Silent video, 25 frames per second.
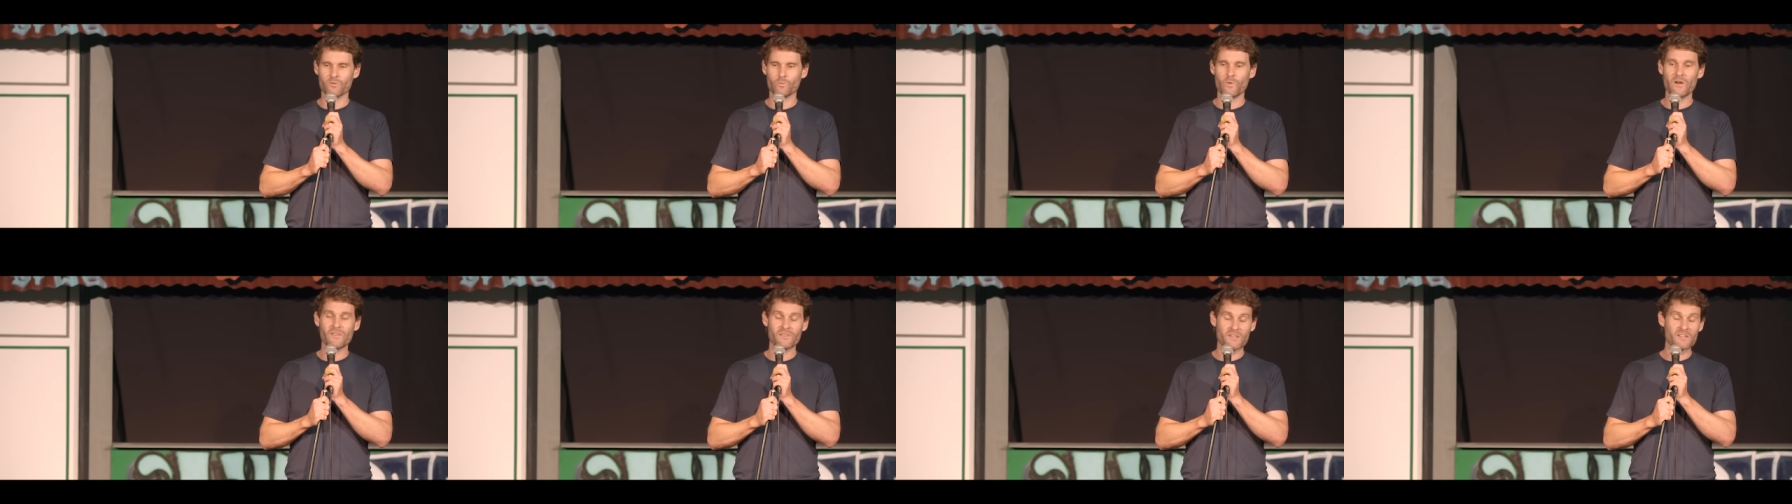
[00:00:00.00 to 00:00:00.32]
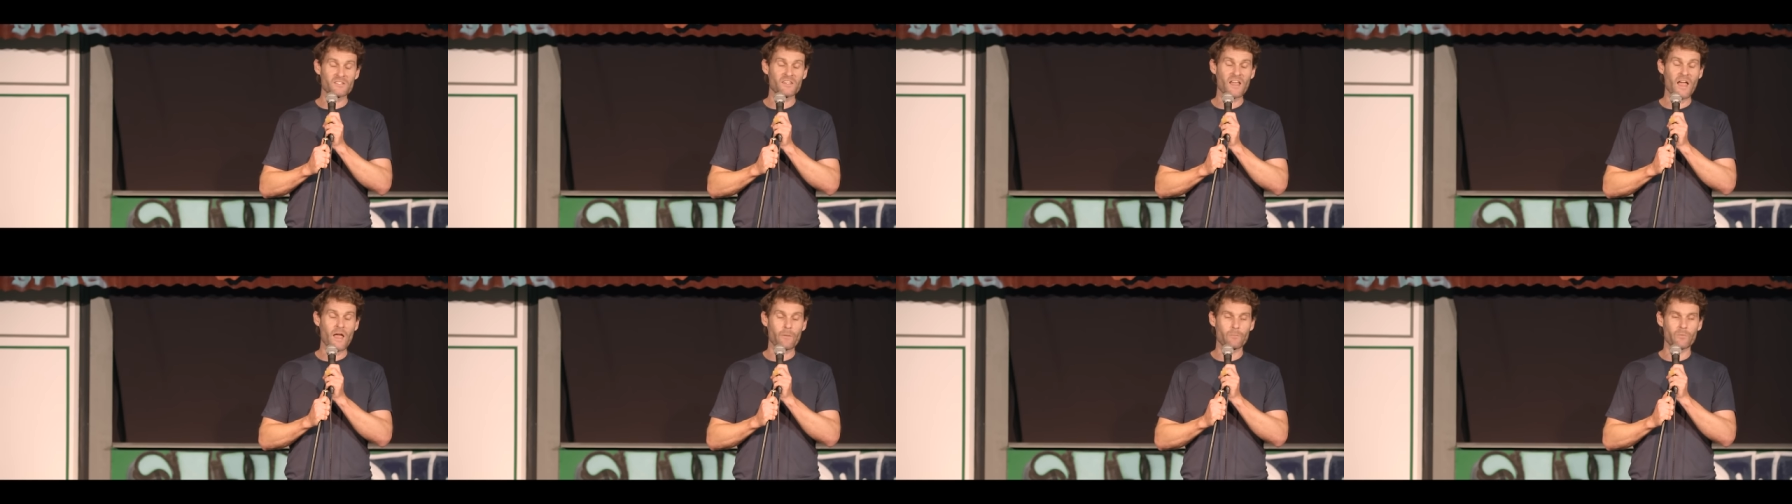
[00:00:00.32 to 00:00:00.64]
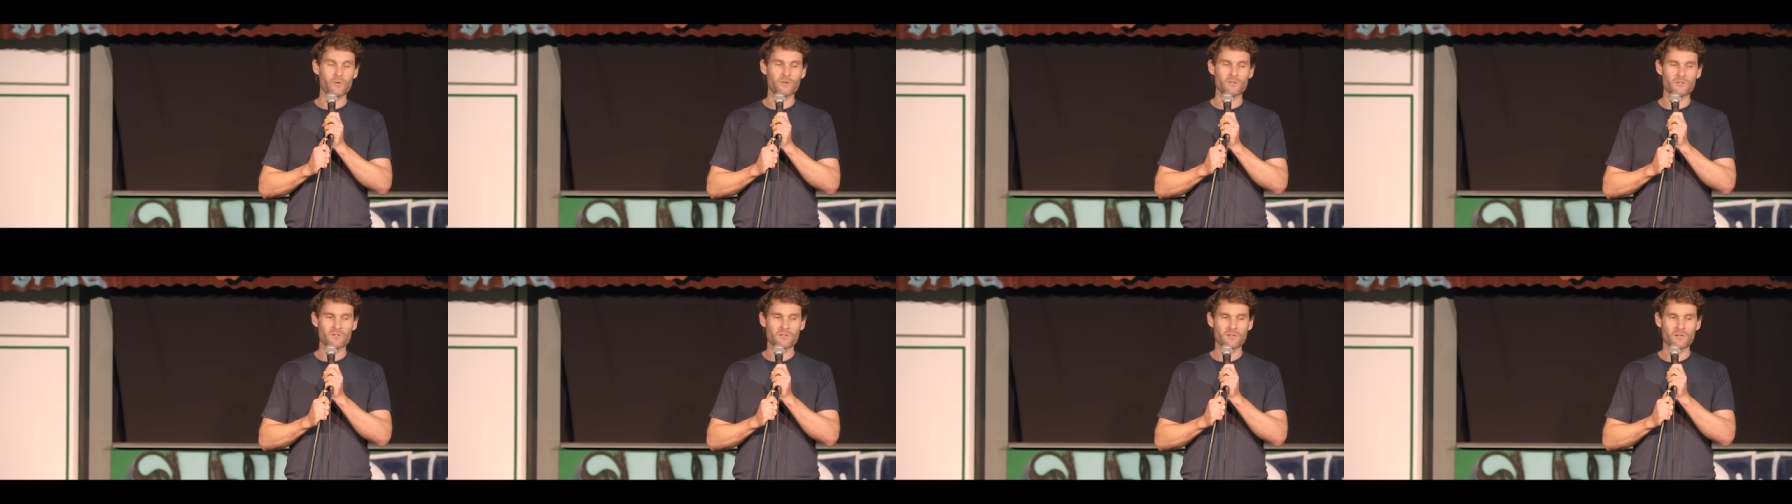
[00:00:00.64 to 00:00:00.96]
And when this
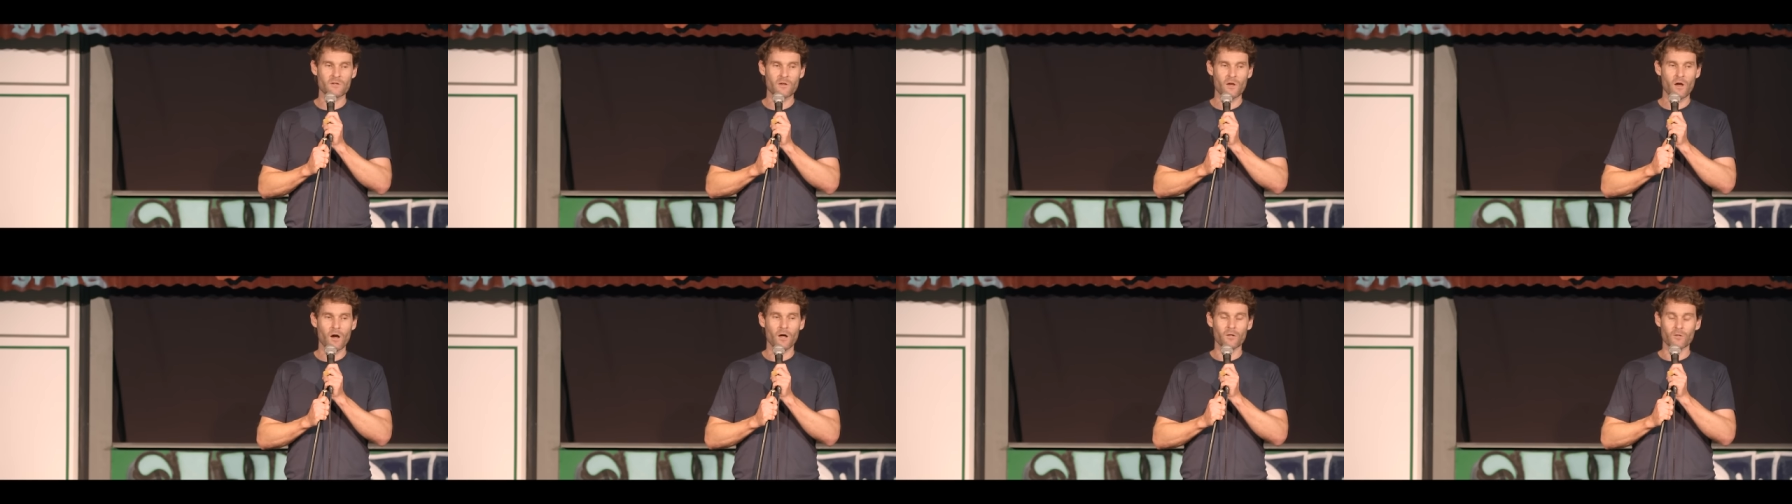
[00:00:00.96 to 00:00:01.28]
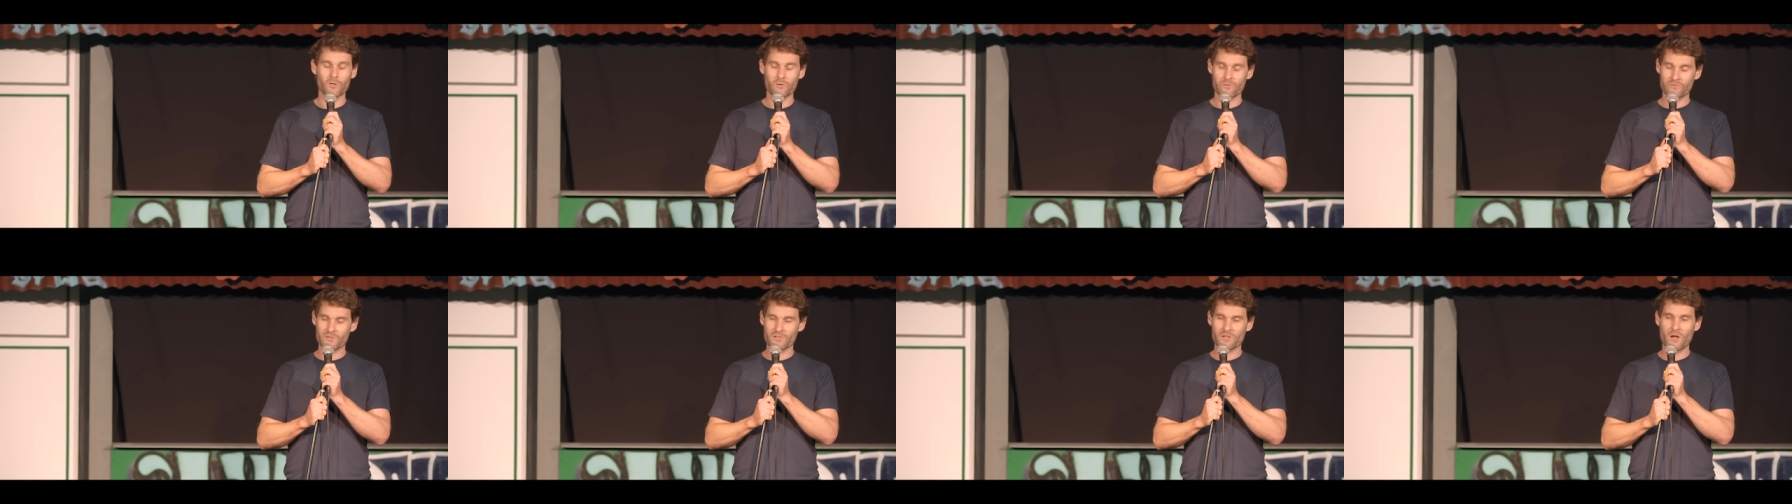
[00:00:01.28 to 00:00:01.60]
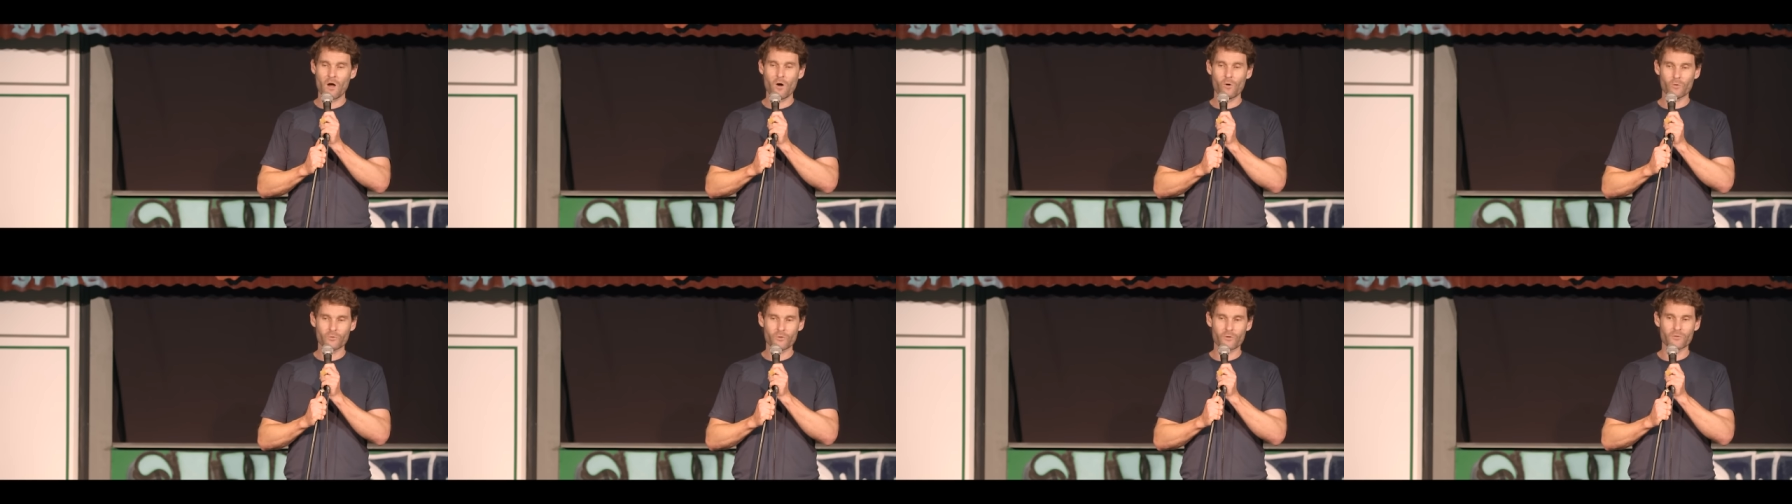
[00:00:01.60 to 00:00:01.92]
happens, a lot of us
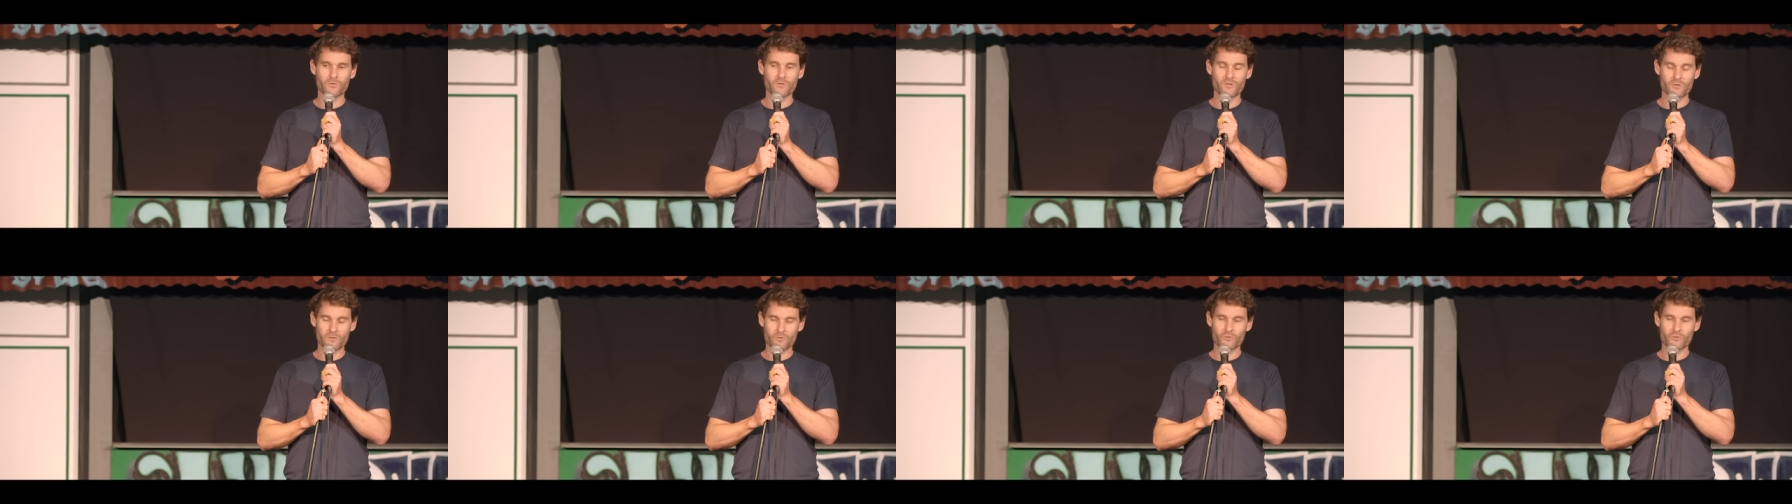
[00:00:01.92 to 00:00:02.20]
hold on to